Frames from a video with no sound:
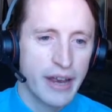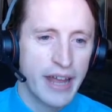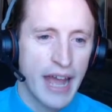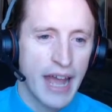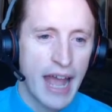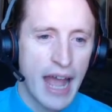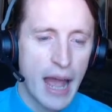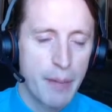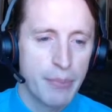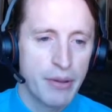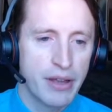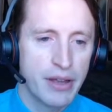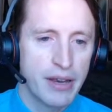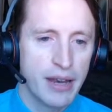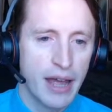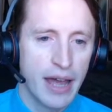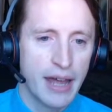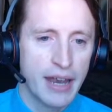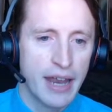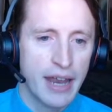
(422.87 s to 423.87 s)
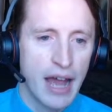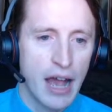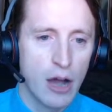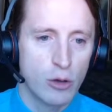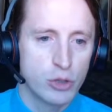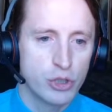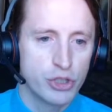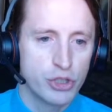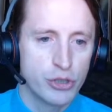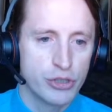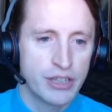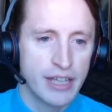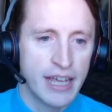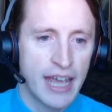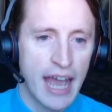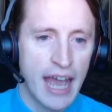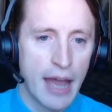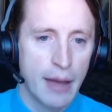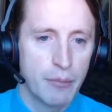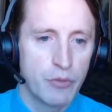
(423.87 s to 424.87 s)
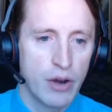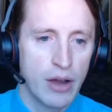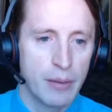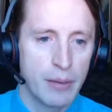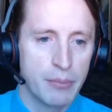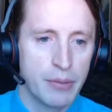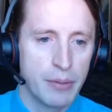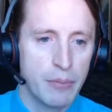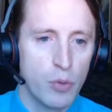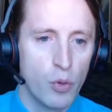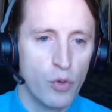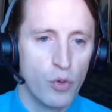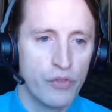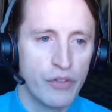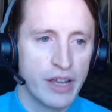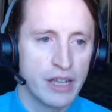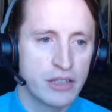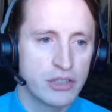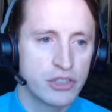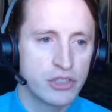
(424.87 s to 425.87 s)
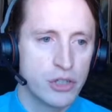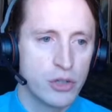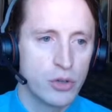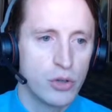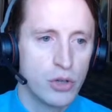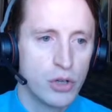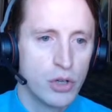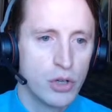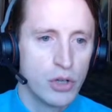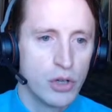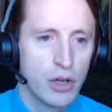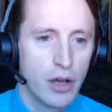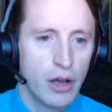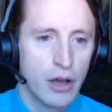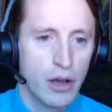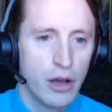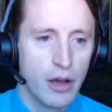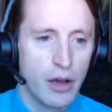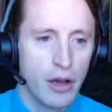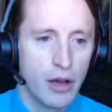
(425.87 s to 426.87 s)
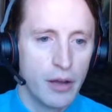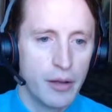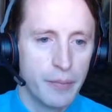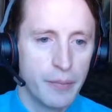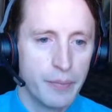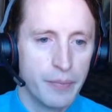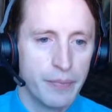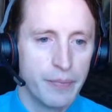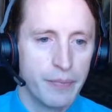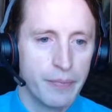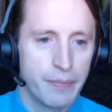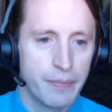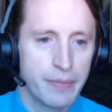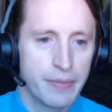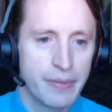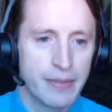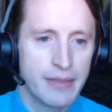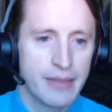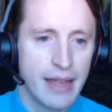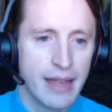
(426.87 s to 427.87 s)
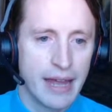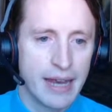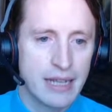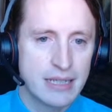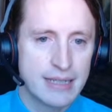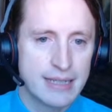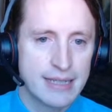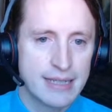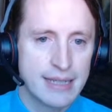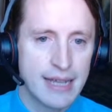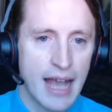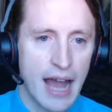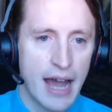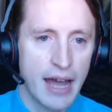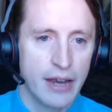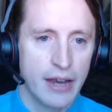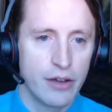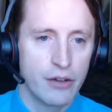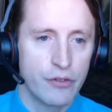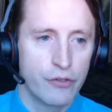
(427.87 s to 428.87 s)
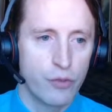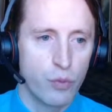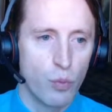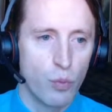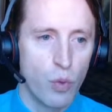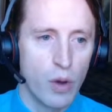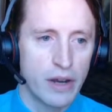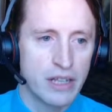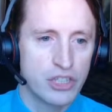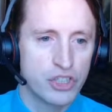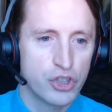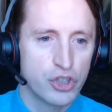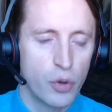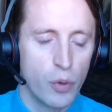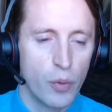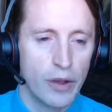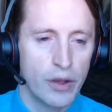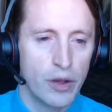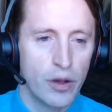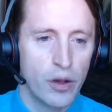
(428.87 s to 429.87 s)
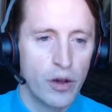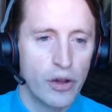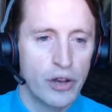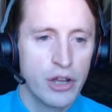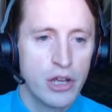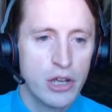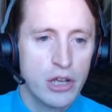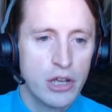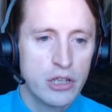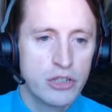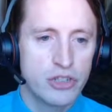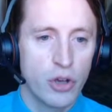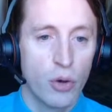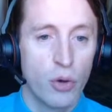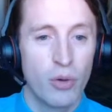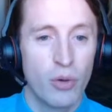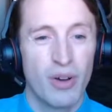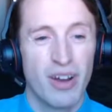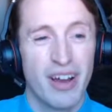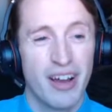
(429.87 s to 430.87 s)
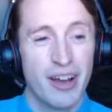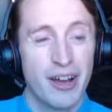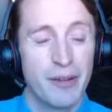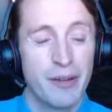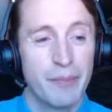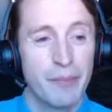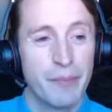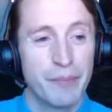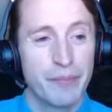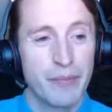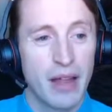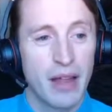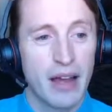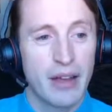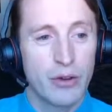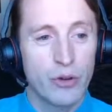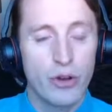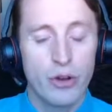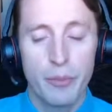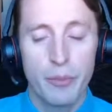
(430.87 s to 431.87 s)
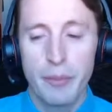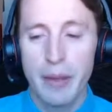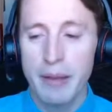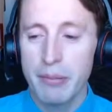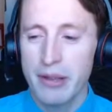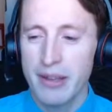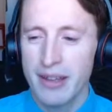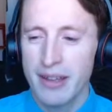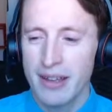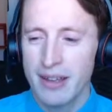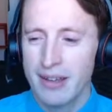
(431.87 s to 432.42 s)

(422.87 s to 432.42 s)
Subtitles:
to happen and how should the camera be moving. So that is kind of what is going on. So I don't know, maybe